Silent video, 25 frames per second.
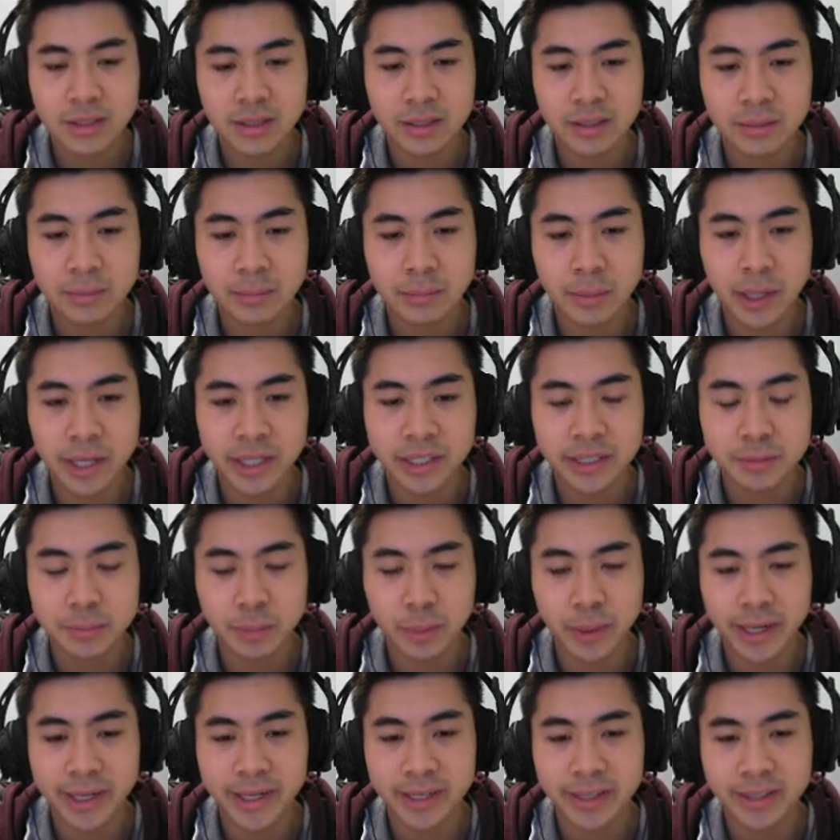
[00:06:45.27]

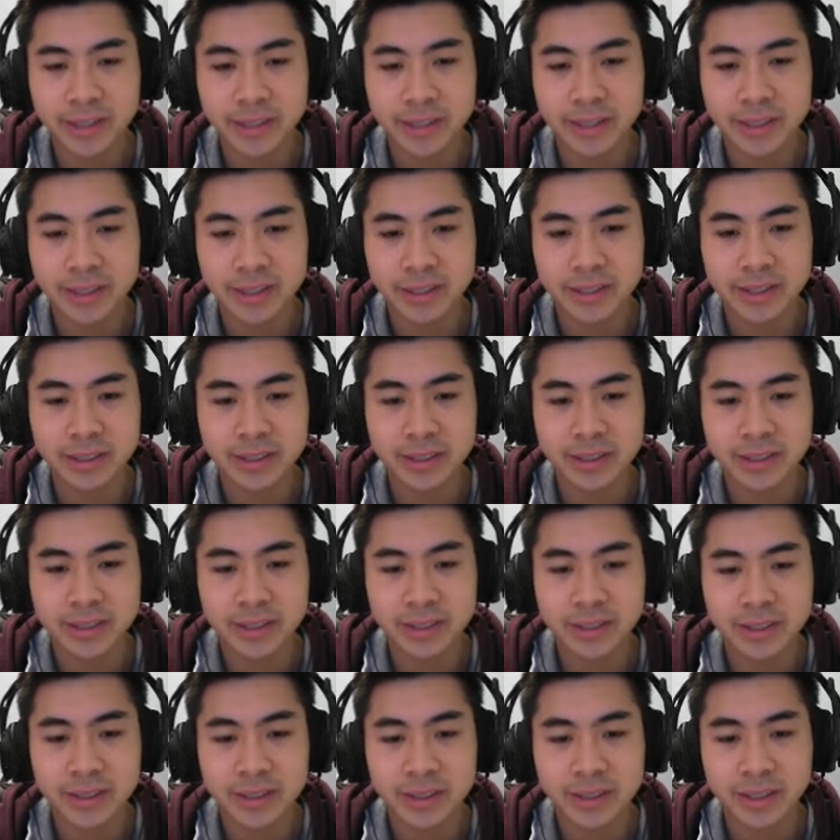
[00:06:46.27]
Mindbreaker,
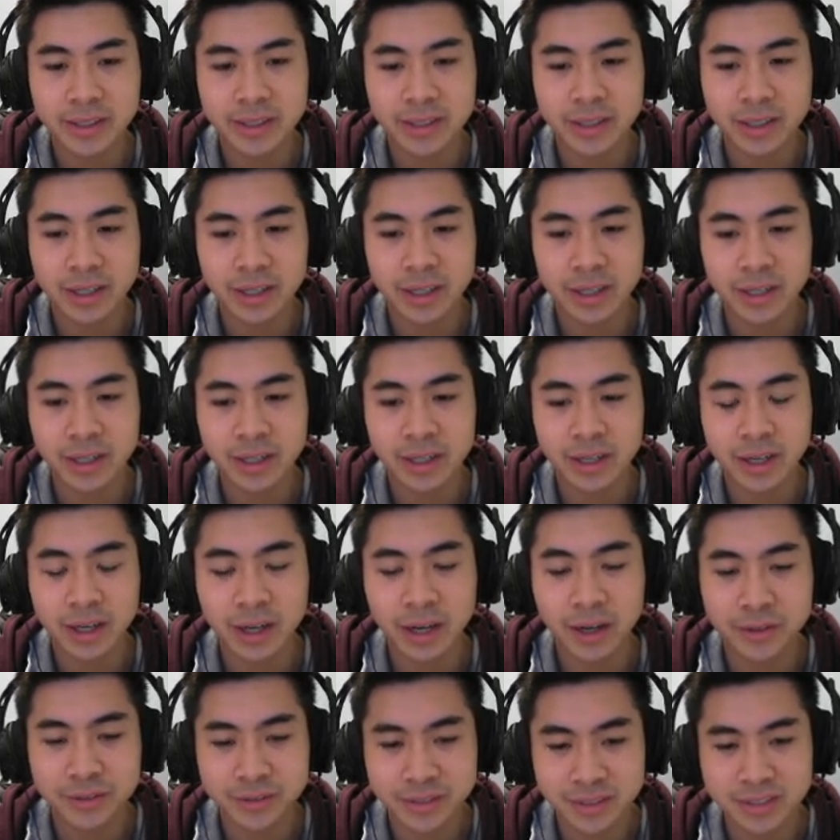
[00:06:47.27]

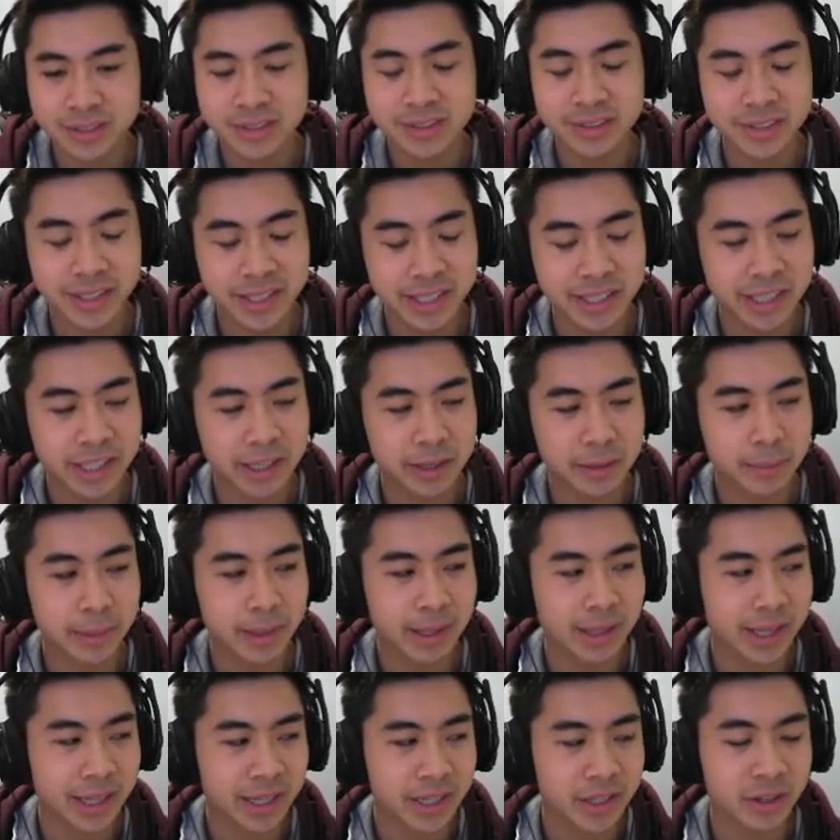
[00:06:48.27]
I was just thinking
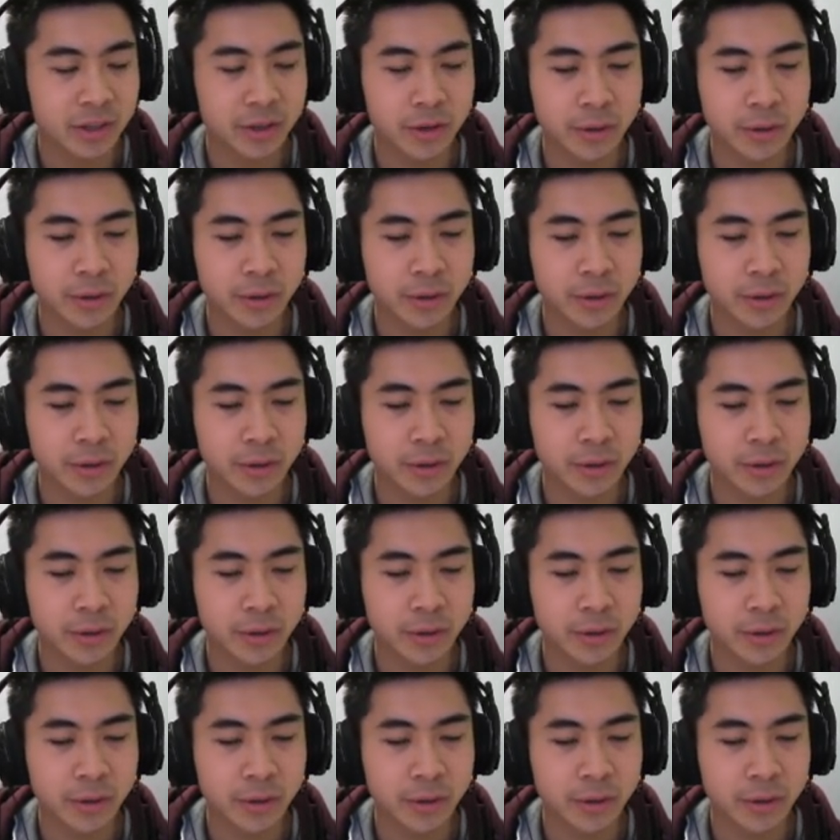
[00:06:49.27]
about like,